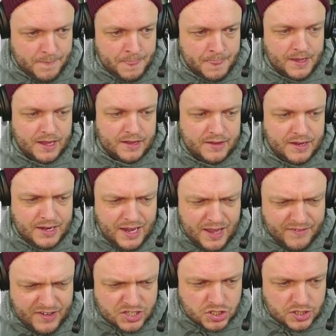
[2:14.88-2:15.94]
And then I've
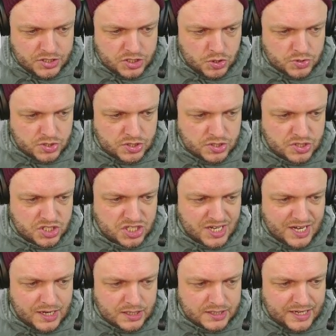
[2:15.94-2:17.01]
actually chosen to
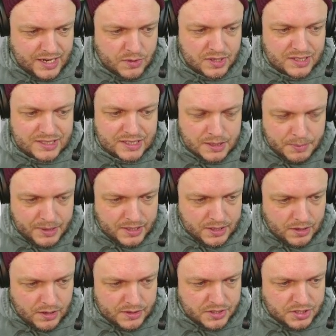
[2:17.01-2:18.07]
scale down a little bit
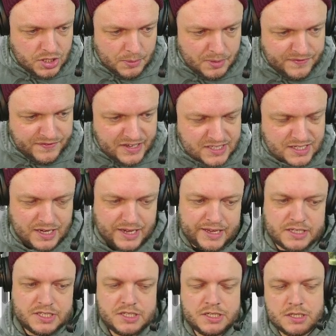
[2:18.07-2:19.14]
on the double-faced
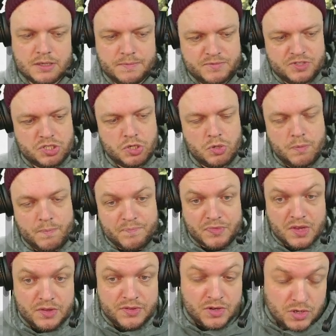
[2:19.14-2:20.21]
lands here. So
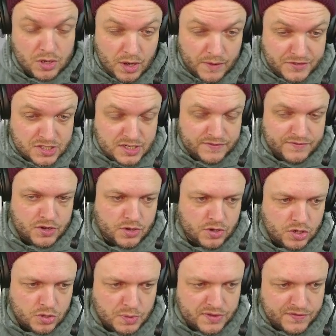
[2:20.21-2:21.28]
they're obviously very
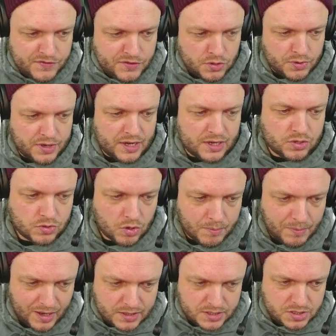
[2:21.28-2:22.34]
good with Fury and
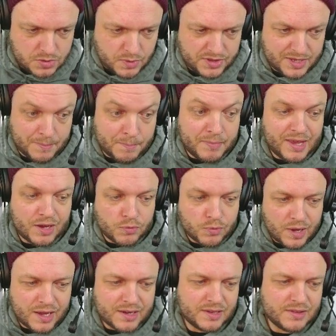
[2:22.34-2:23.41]
Chromox, with them being
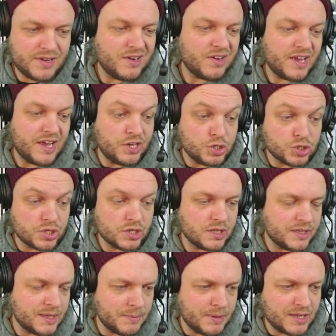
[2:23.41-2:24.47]
red and then
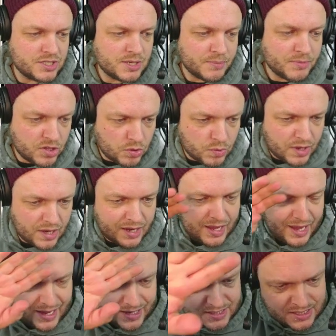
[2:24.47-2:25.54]
occasionally being something you can
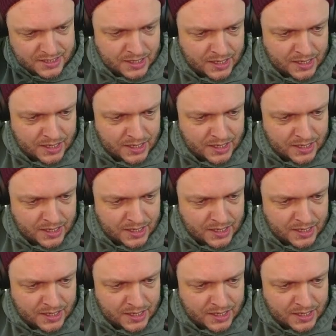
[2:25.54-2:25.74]
cast.